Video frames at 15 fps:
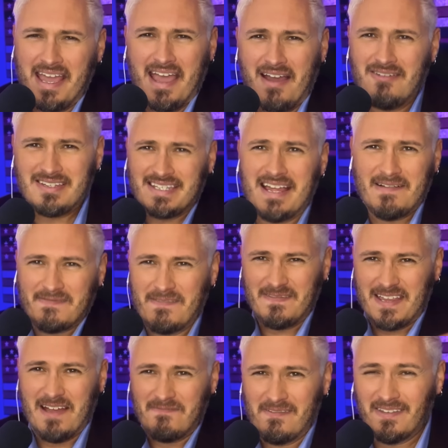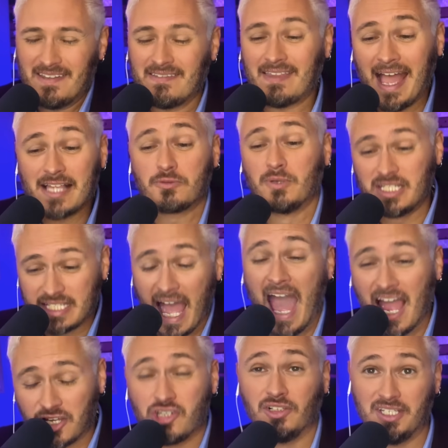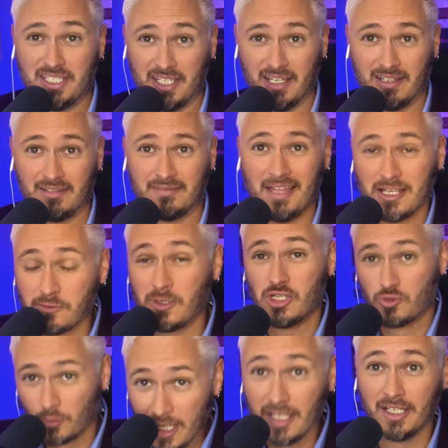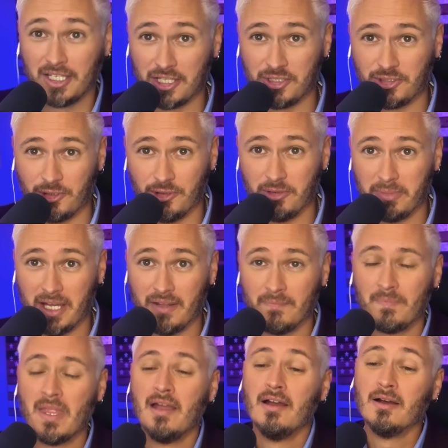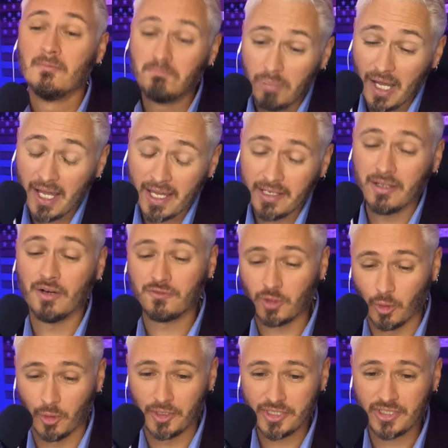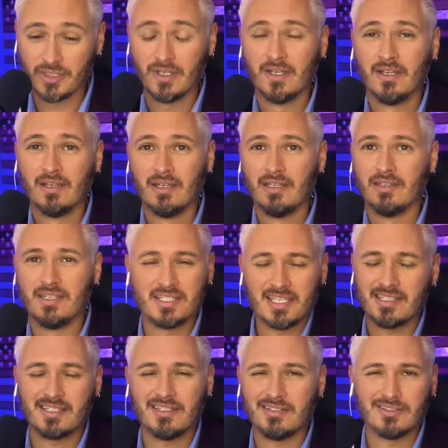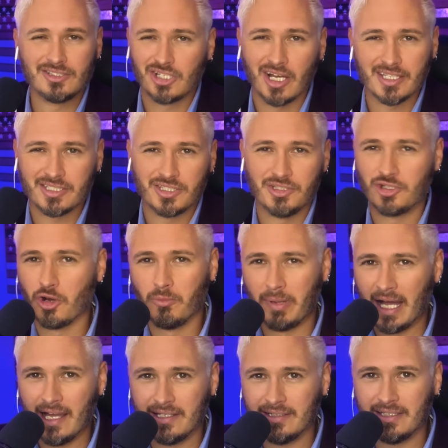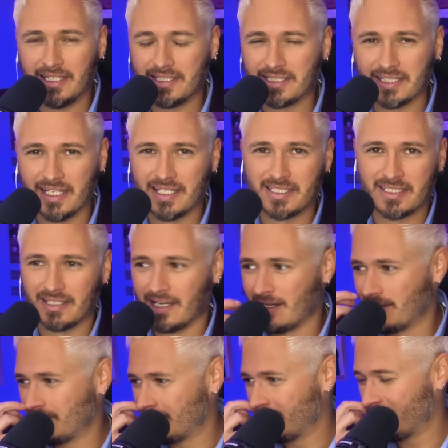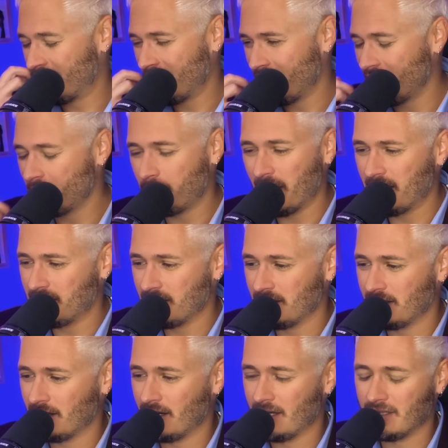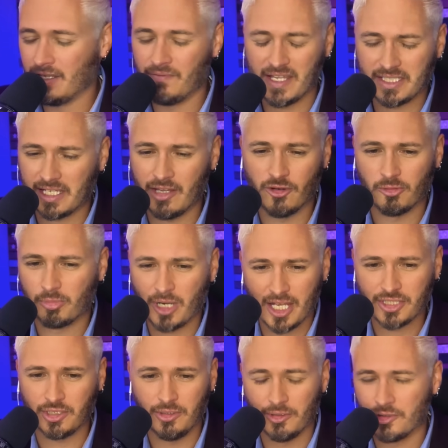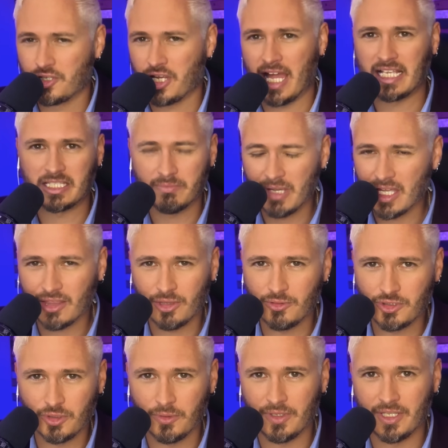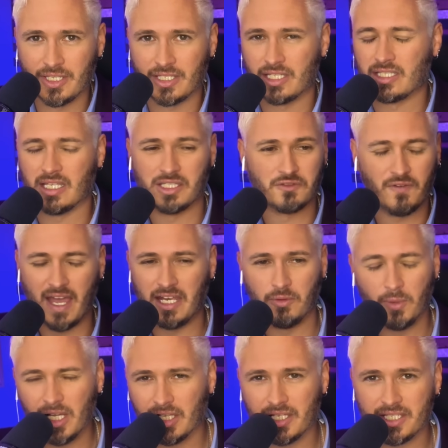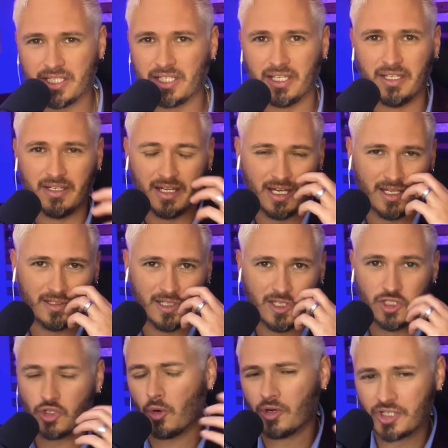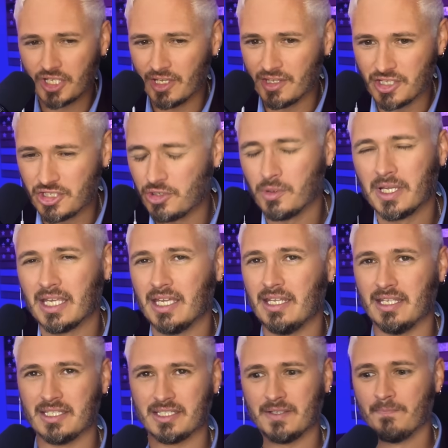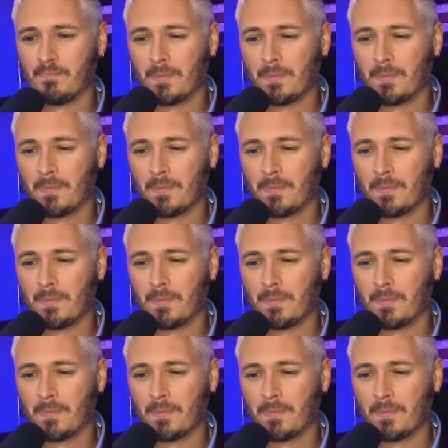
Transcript: now. Stop, stop. That's what he's actually saying. That's what he's really concerned about. But of course, this isn't just Joe Biden. It's it's uh, the independent uh, investigator and prosecutor Jack Smith who's doing this. It's it's Fani Willis in uh, in Georgia that's doing it. It's